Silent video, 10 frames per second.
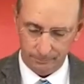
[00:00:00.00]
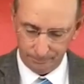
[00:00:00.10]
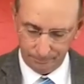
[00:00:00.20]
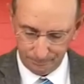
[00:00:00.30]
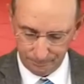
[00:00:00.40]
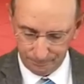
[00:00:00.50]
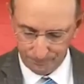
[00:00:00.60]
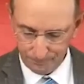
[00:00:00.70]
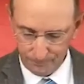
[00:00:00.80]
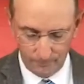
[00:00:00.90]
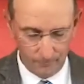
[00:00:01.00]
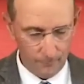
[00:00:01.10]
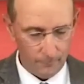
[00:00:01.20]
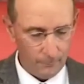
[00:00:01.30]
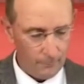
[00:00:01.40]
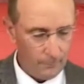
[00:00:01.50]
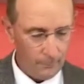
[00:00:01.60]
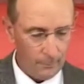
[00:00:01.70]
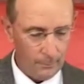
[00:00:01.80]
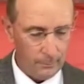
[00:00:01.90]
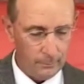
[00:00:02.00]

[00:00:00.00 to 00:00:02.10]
Nobody speaks.